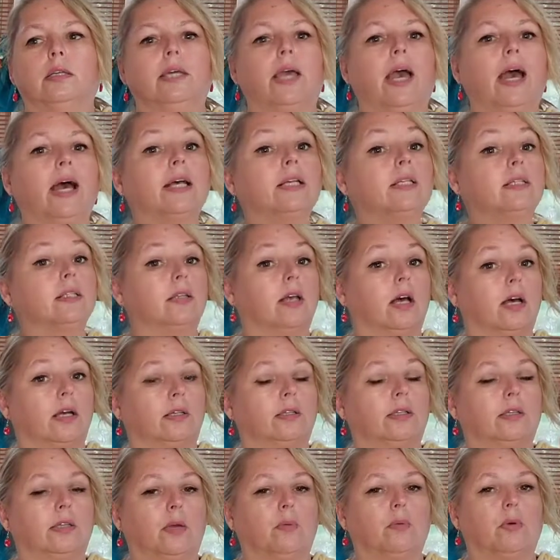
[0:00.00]
Caslon
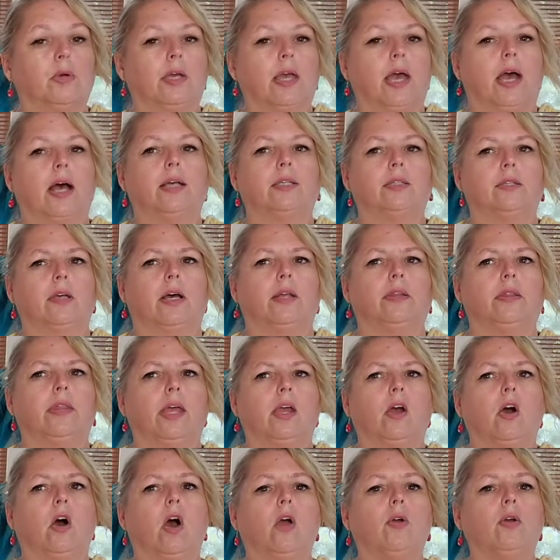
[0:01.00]
they were Caslon
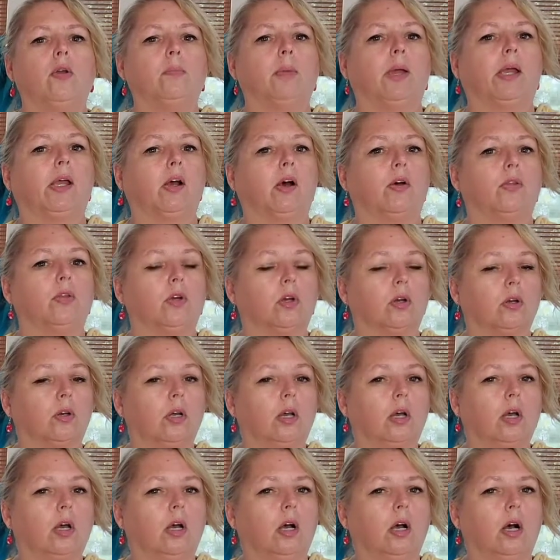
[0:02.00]
they are in my other
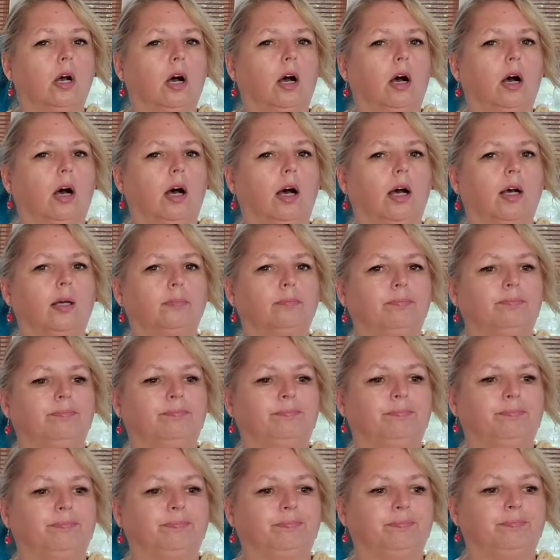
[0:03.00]
um,
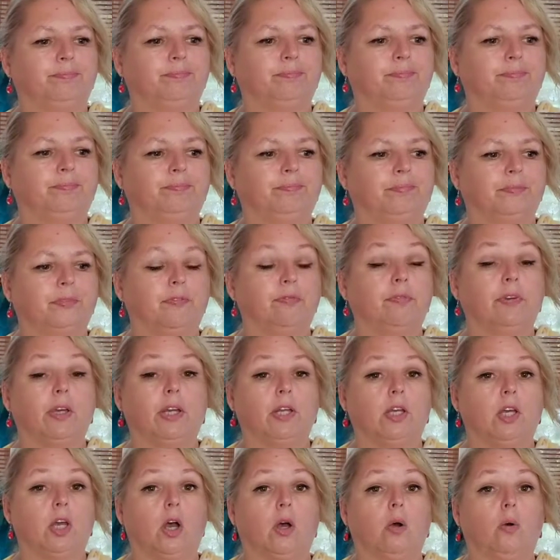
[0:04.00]

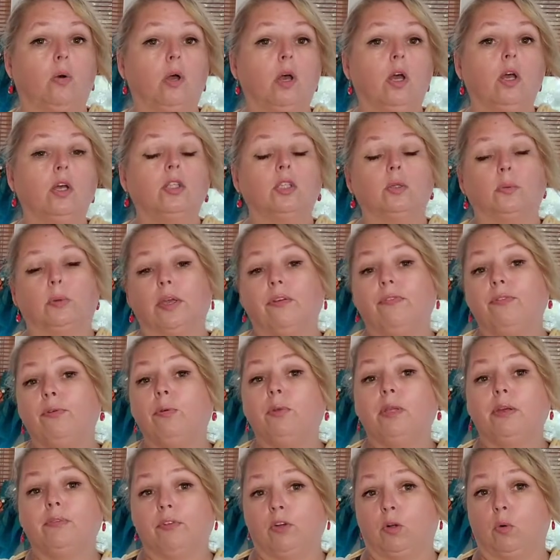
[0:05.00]
video so if
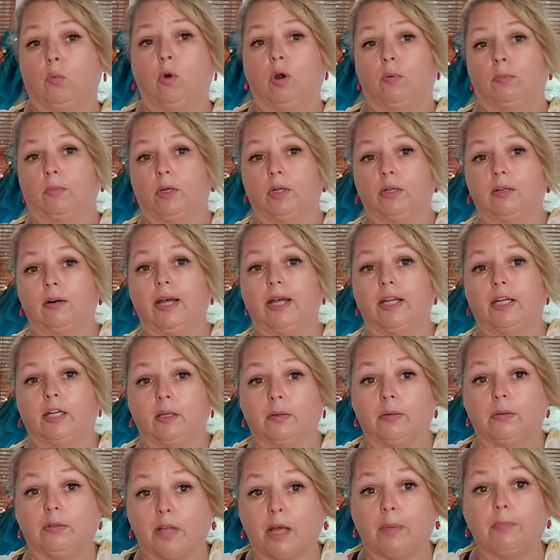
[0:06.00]
you live in a warmer
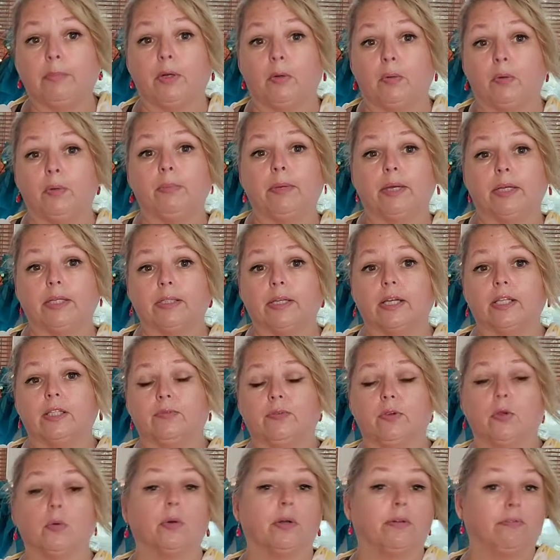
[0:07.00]
climate, climate, it would make sense
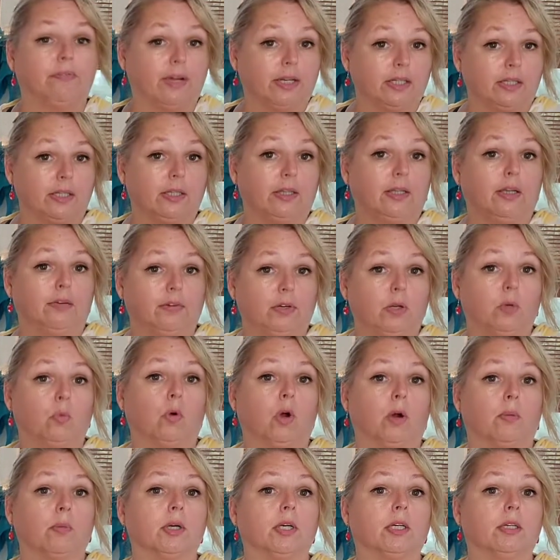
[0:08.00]
for you. And if I did live in a
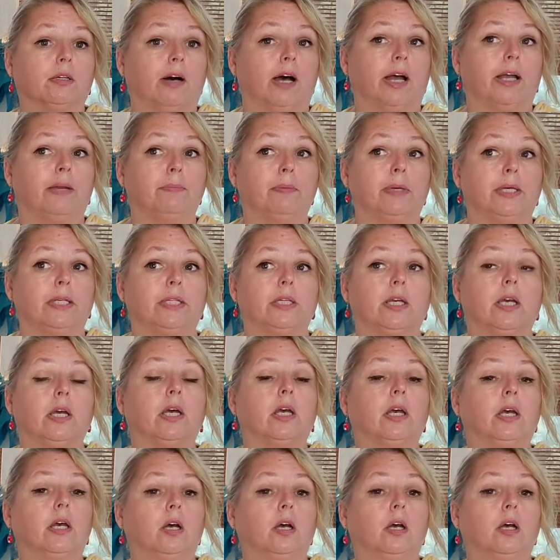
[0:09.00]
warmer climate